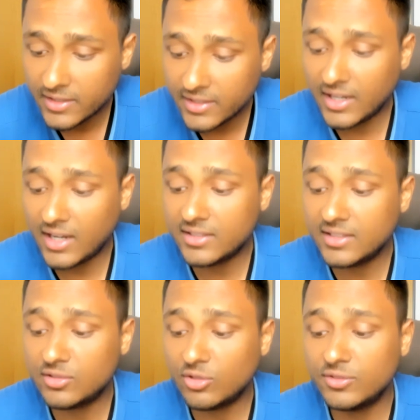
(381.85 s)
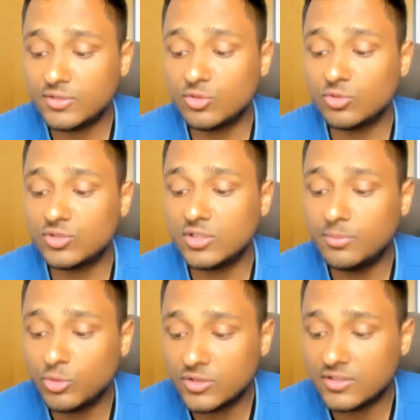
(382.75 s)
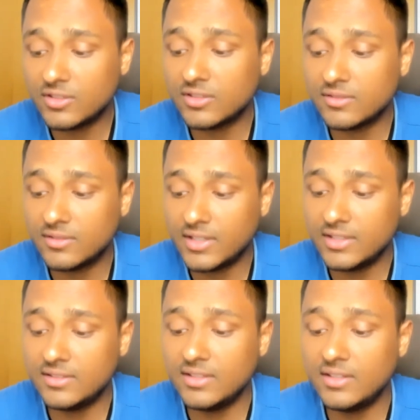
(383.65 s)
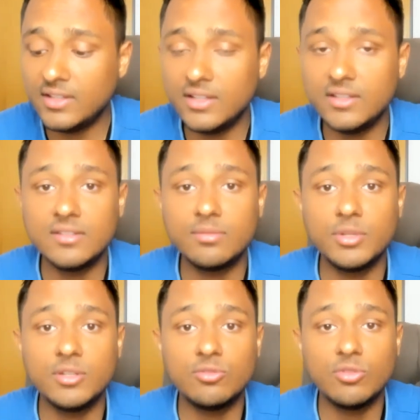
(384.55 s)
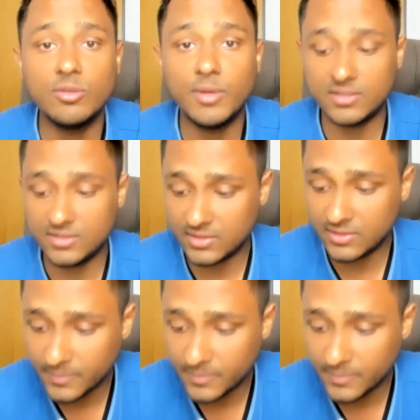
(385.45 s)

regardless of his social position, is the real spiritual master.